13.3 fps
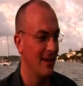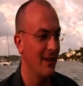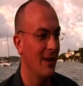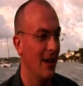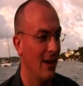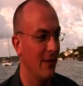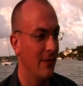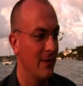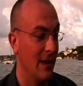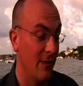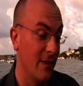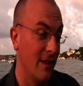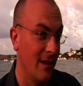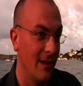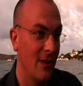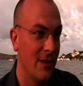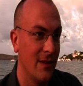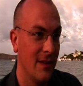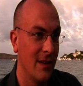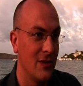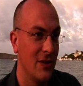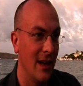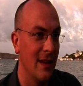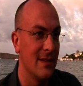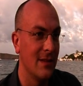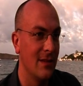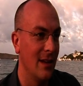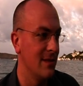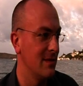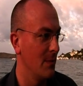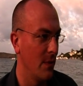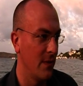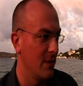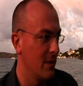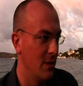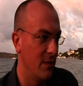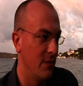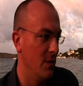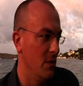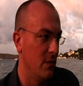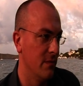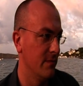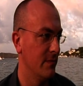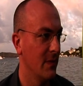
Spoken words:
there you have definitely also the chance to taste it with good food.